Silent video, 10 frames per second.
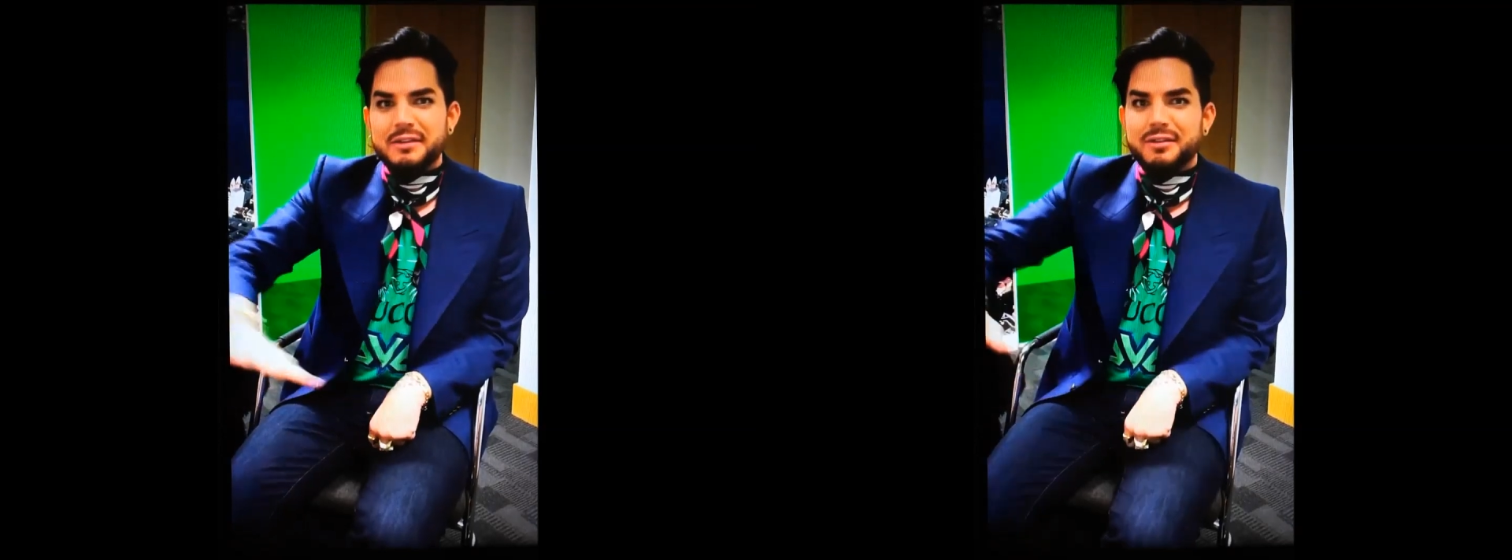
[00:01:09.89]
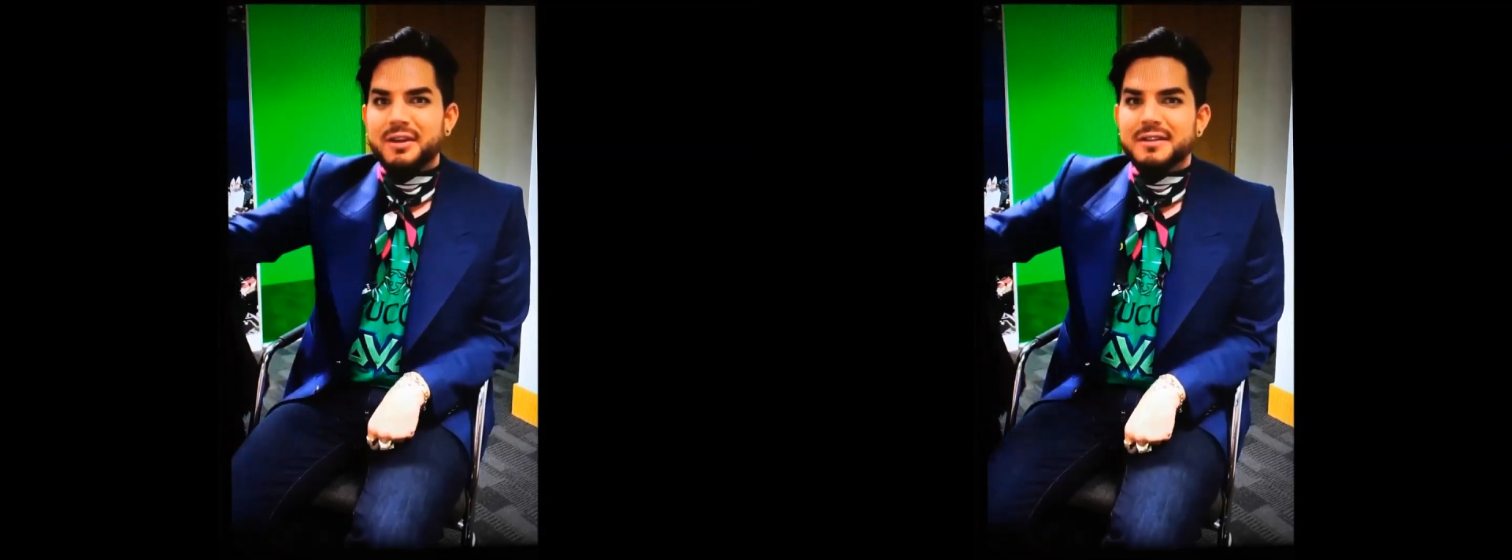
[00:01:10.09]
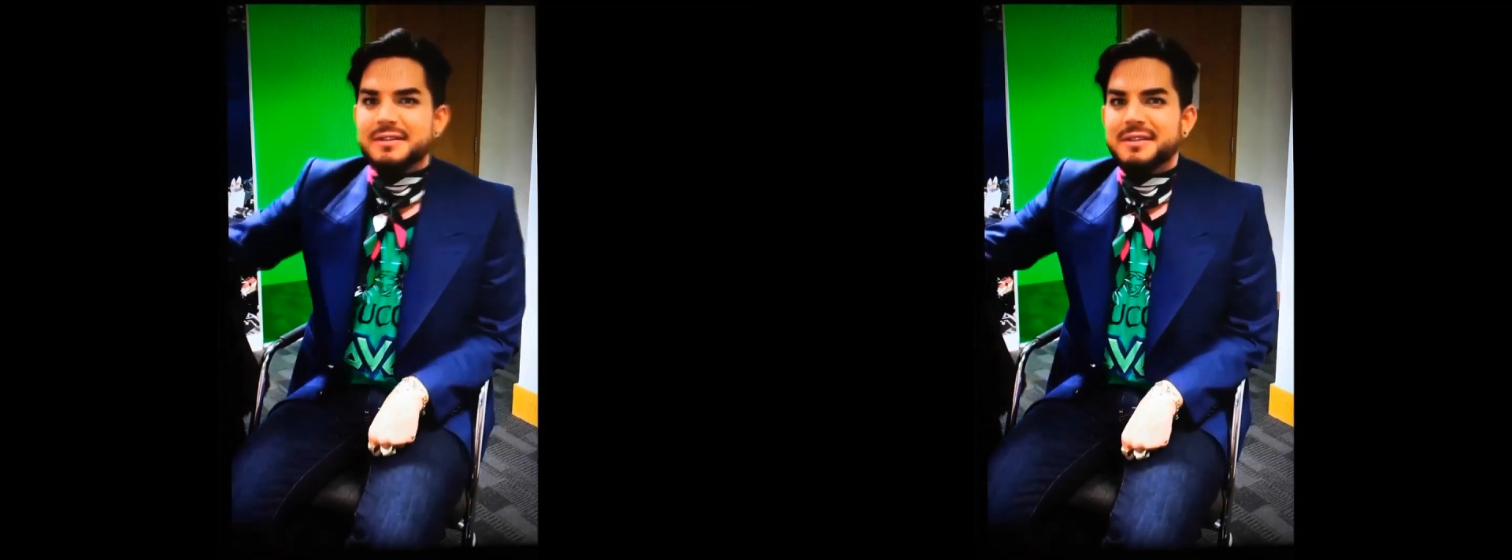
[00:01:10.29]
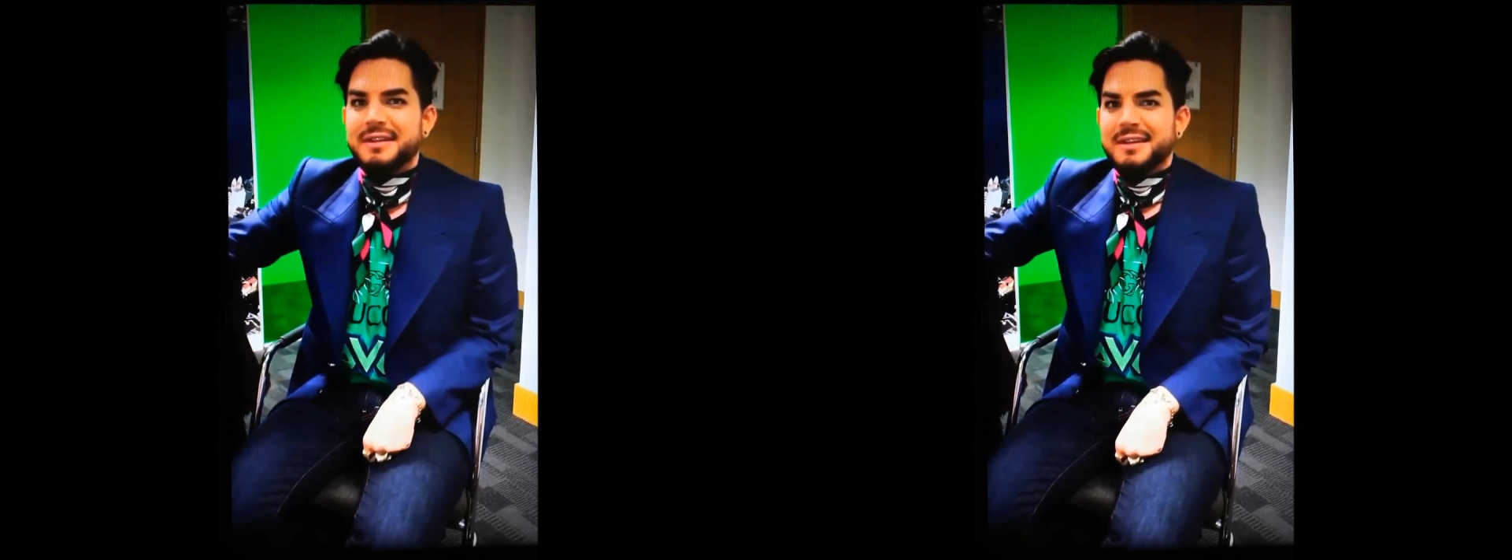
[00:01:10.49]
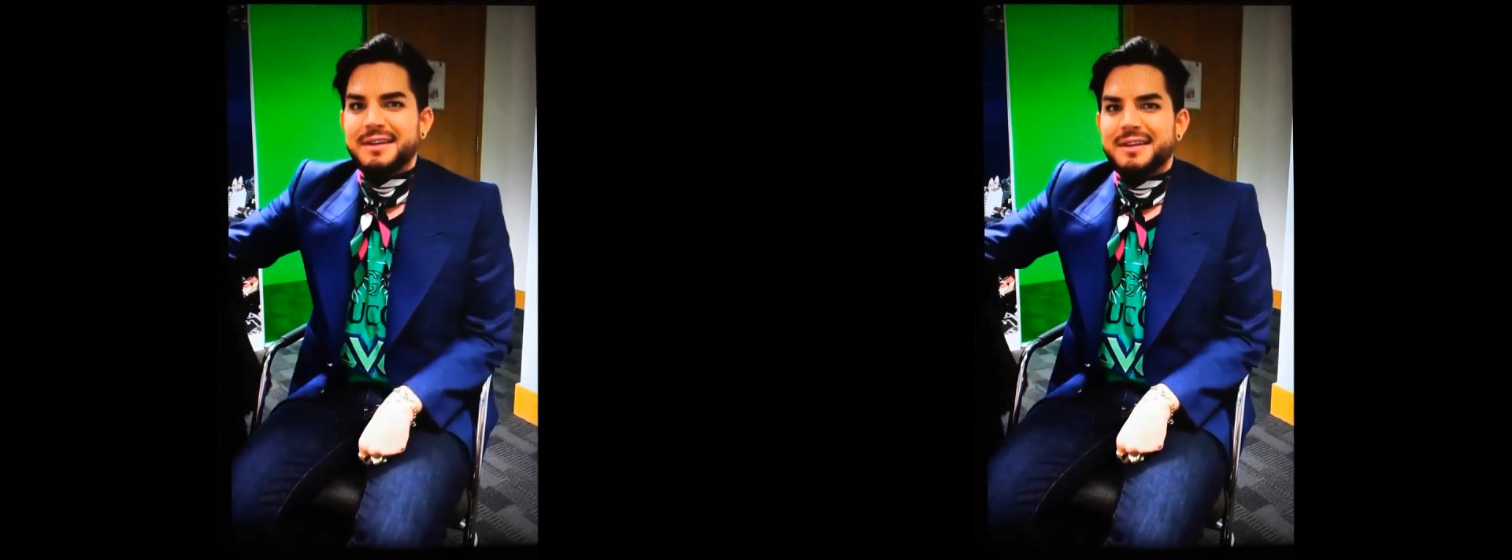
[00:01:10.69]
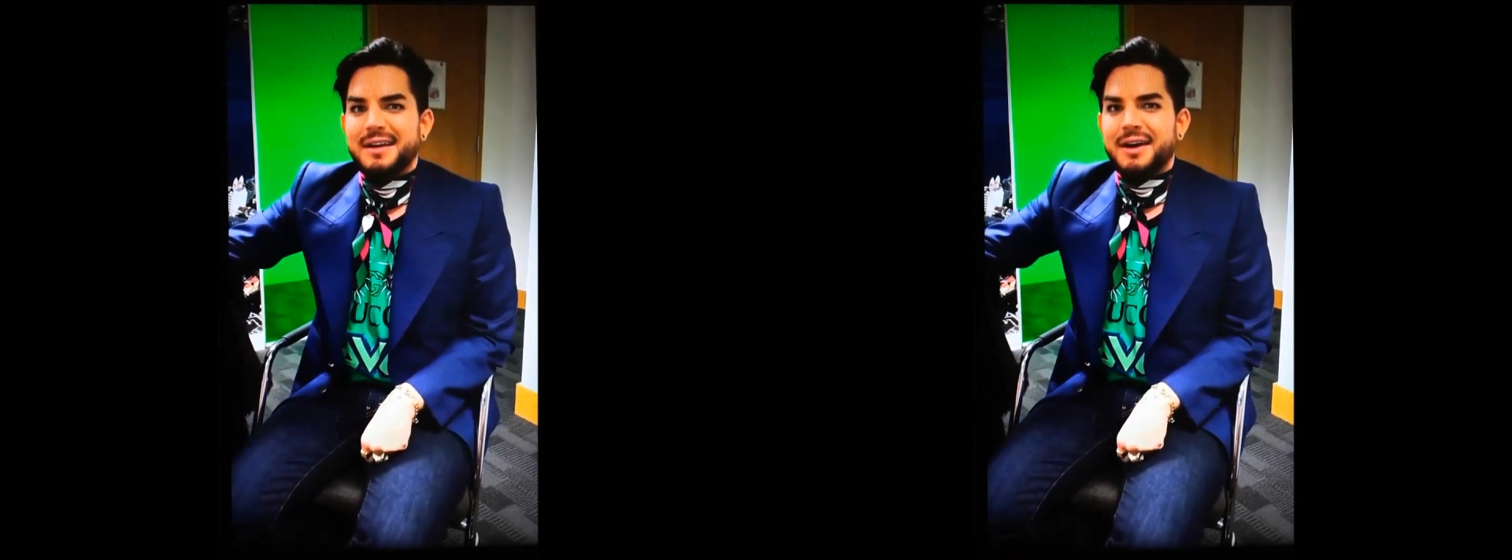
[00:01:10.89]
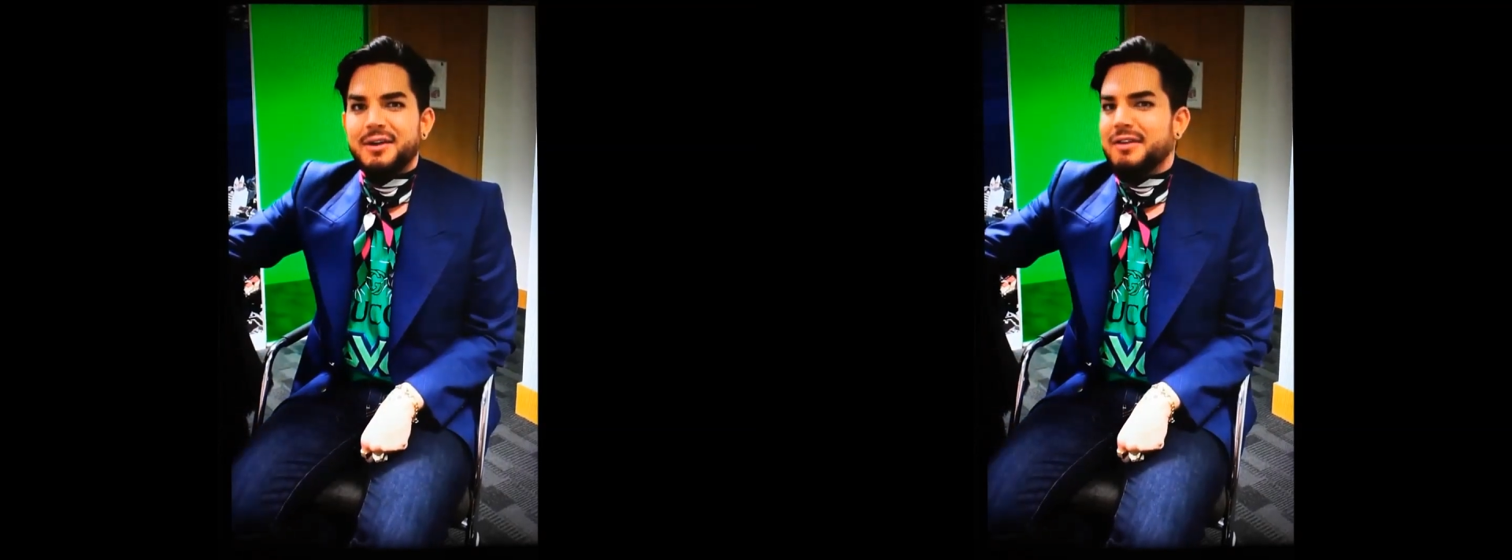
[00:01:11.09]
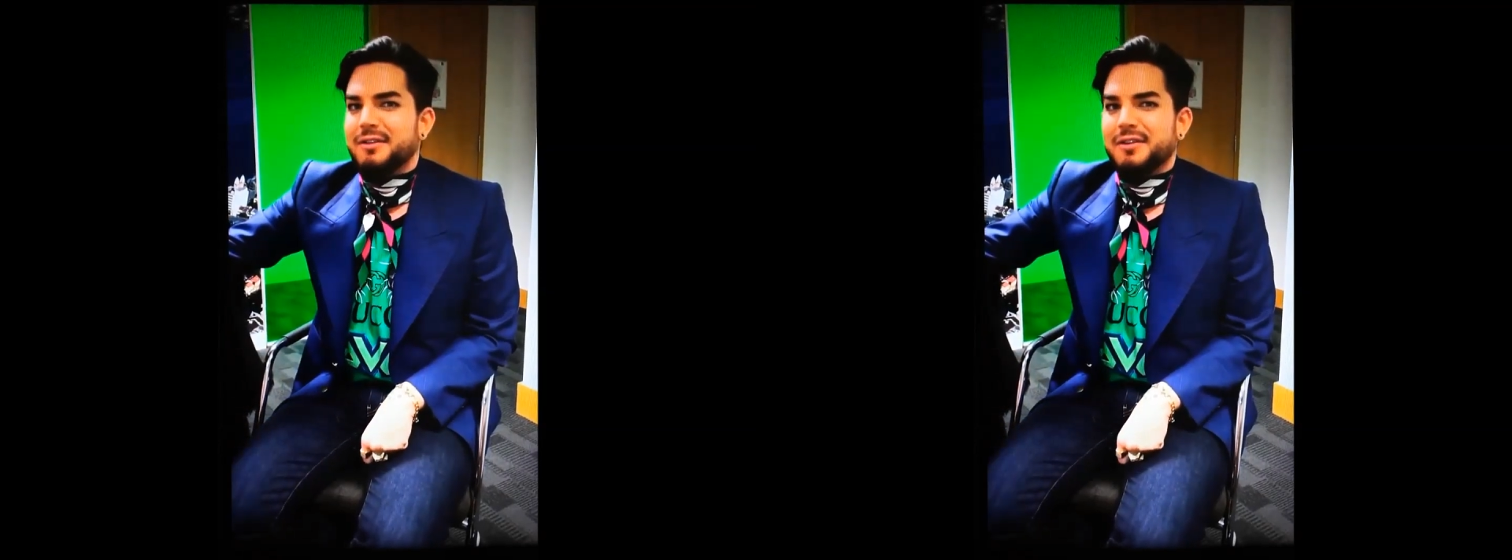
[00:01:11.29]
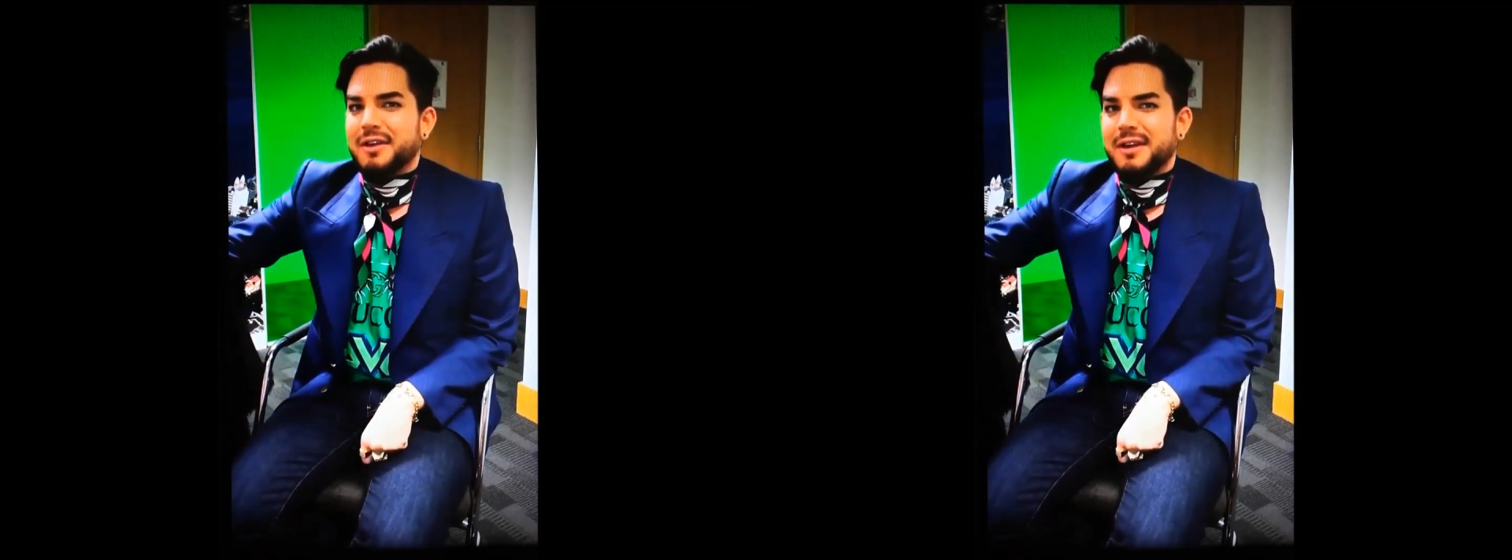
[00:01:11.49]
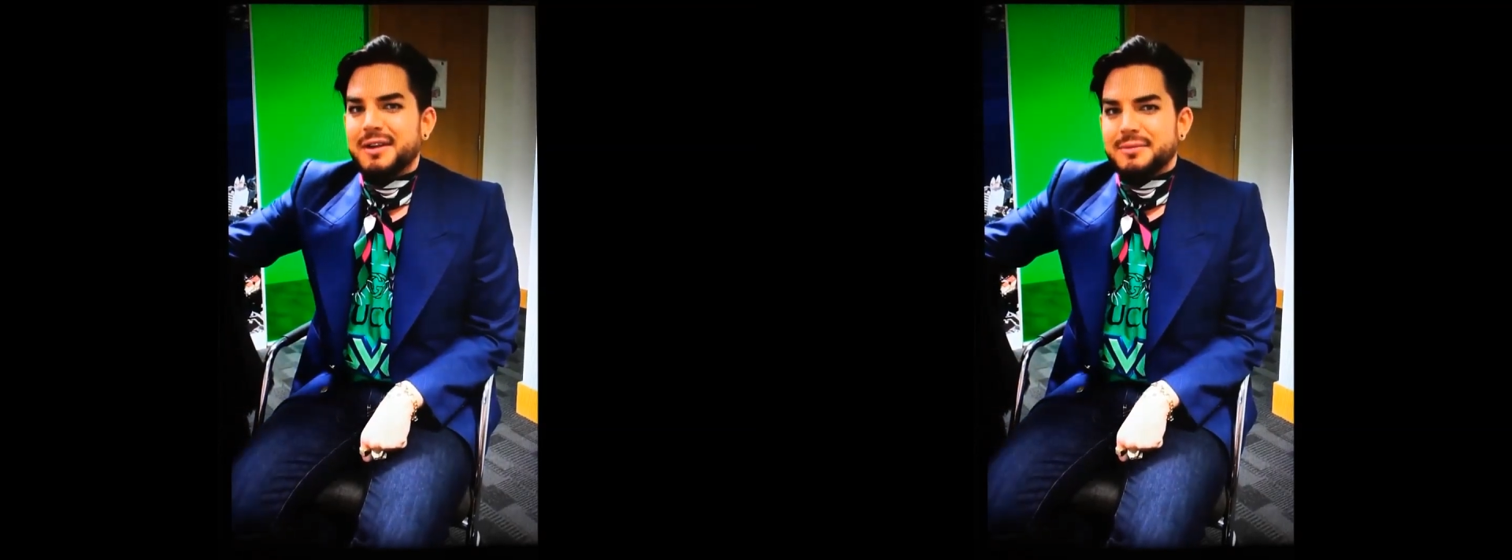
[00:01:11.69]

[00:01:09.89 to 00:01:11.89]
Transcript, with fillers: for us, I'll never forget it.